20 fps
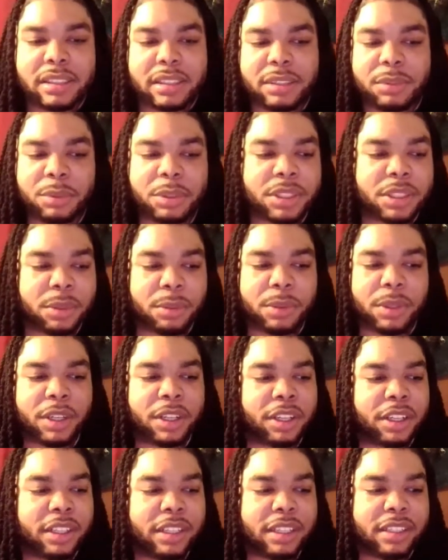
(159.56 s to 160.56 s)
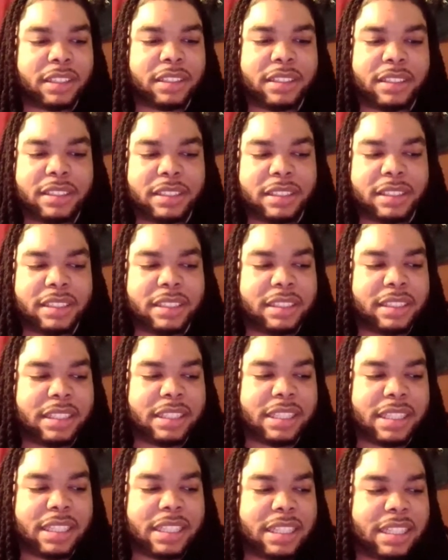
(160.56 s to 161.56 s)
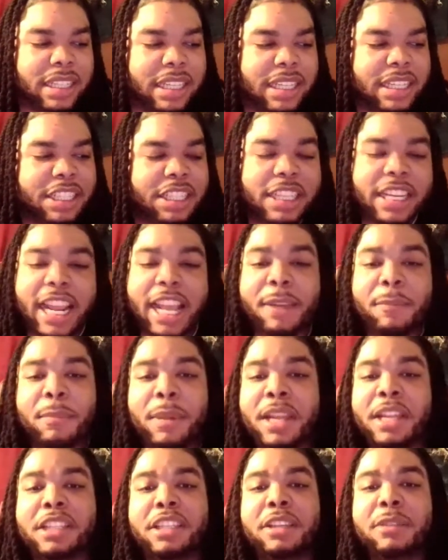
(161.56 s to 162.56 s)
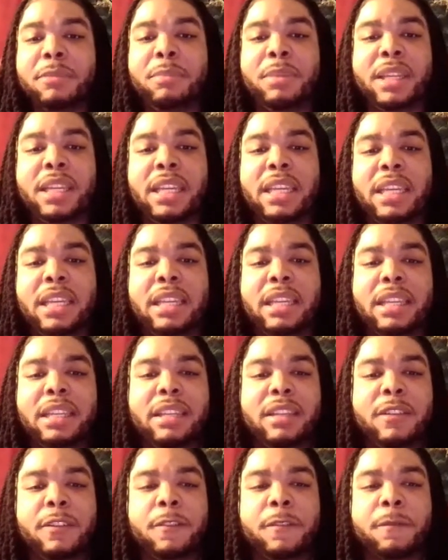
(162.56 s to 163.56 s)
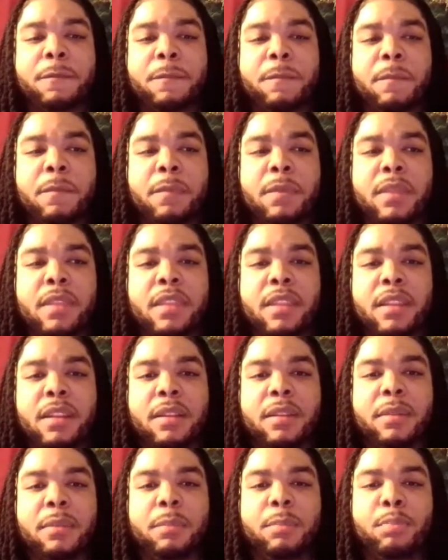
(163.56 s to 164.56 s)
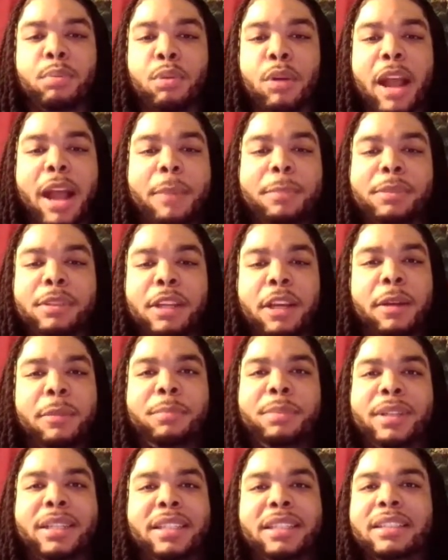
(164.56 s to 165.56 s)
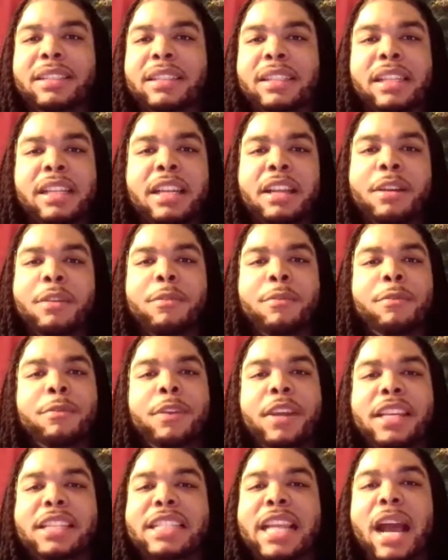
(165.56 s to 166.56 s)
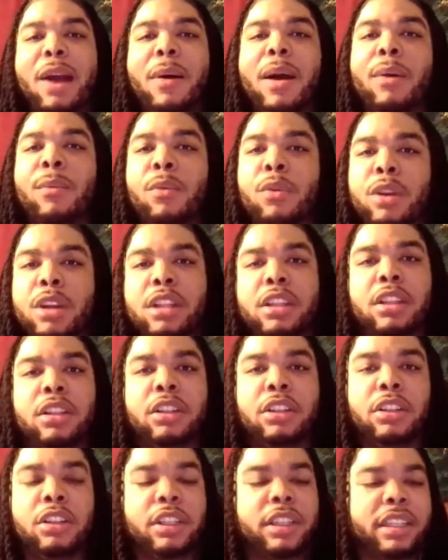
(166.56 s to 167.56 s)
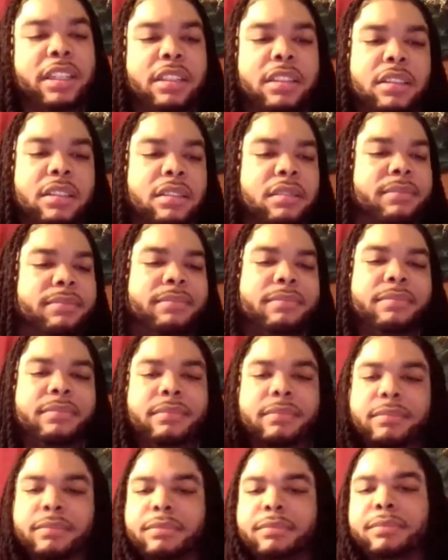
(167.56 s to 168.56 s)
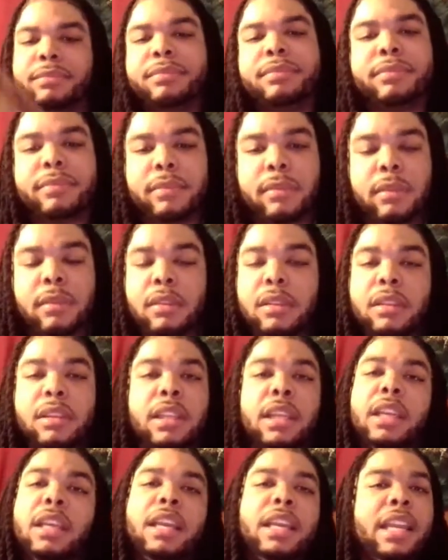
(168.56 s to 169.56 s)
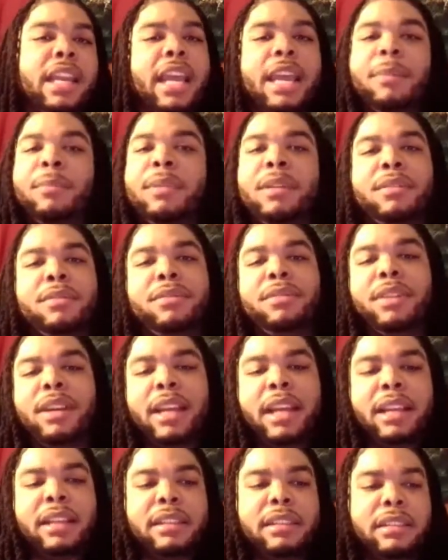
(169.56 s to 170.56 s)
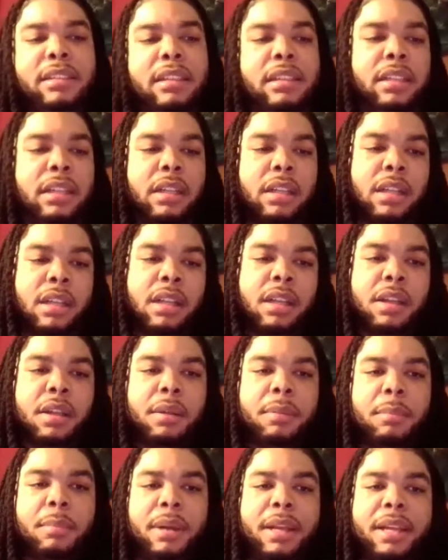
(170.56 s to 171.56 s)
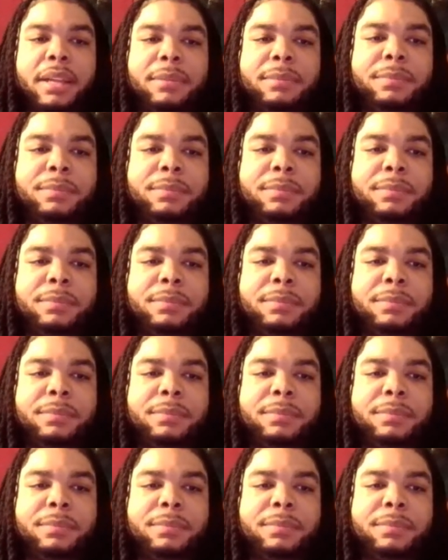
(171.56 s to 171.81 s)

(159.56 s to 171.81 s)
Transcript: what's the word? This shit ain't meant to be propped up and fixed how I want it to look, and it ain't meant for that. But